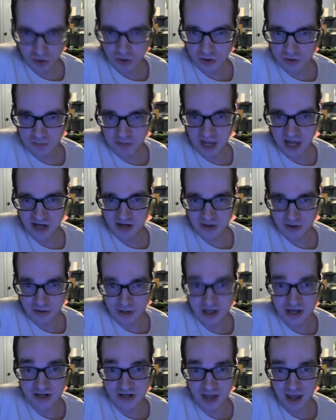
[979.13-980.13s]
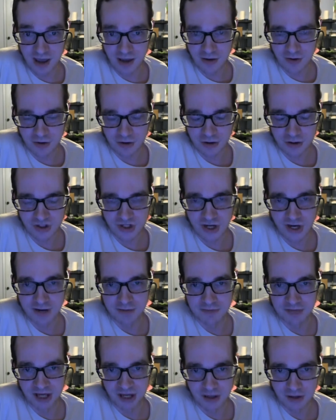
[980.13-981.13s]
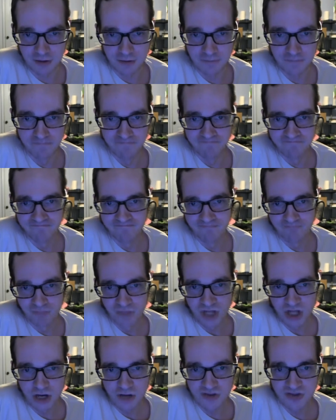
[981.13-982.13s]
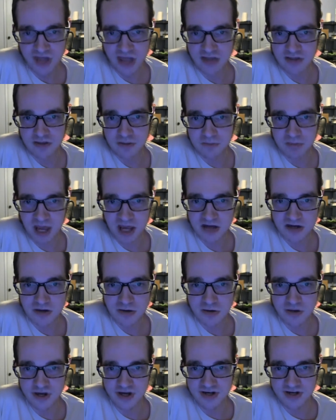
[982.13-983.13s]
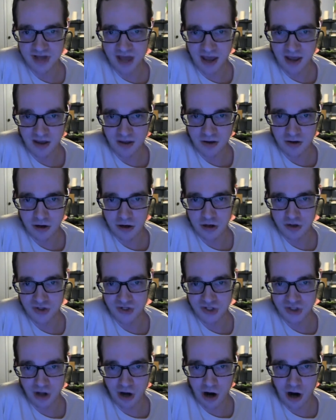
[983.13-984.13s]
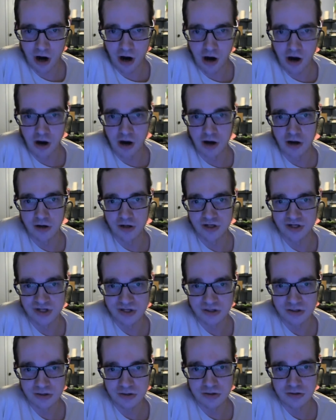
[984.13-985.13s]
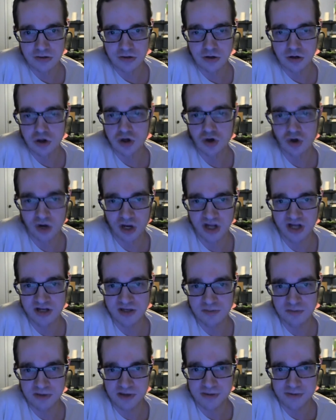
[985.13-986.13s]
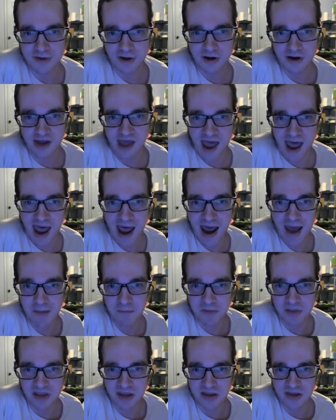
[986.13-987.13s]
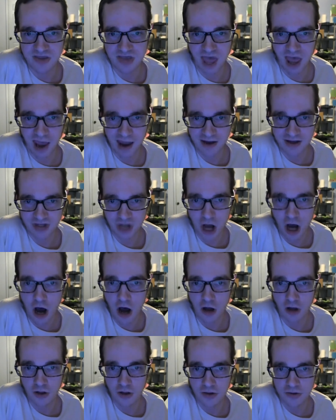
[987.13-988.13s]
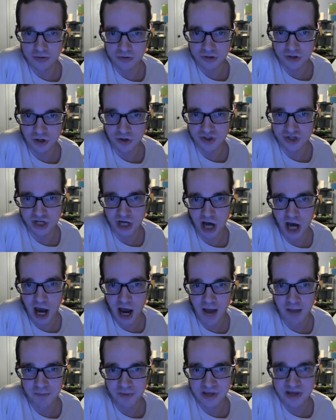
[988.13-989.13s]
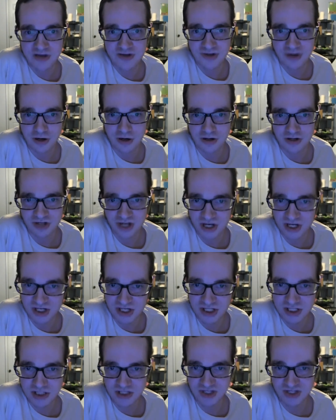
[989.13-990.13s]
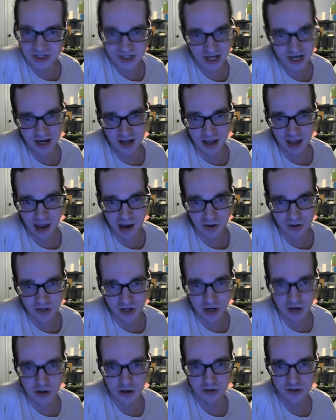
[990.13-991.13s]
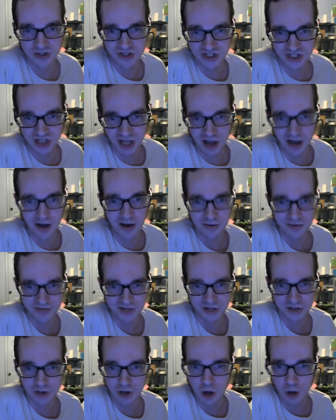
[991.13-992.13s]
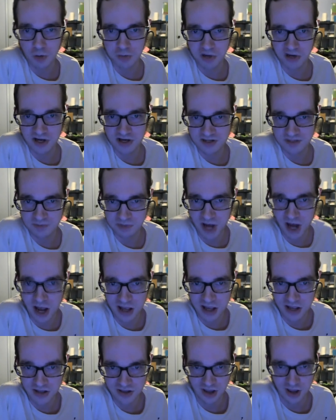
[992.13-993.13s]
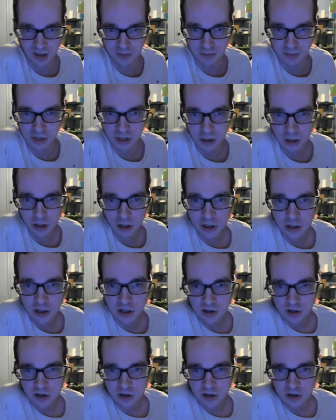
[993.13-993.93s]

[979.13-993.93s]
through the major retailers, then the major retailers aren't going to be very happy that all of those copies are just sitting out there on the shelves and nobody's buying them,